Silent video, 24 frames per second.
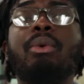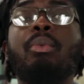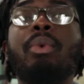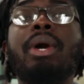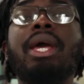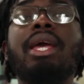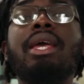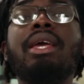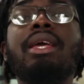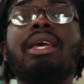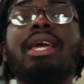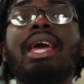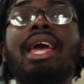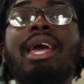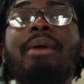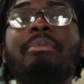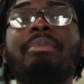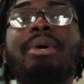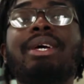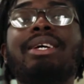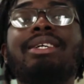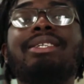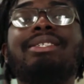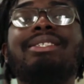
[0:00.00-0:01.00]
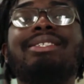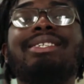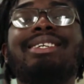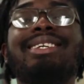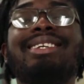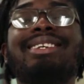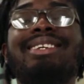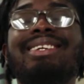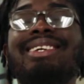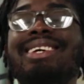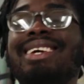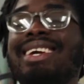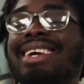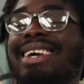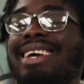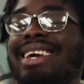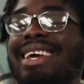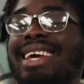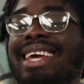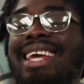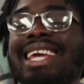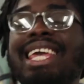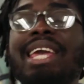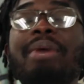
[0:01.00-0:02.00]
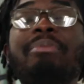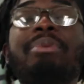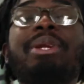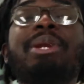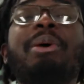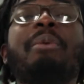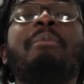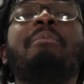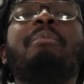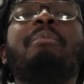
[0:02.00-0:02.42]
the way he came is, he came in the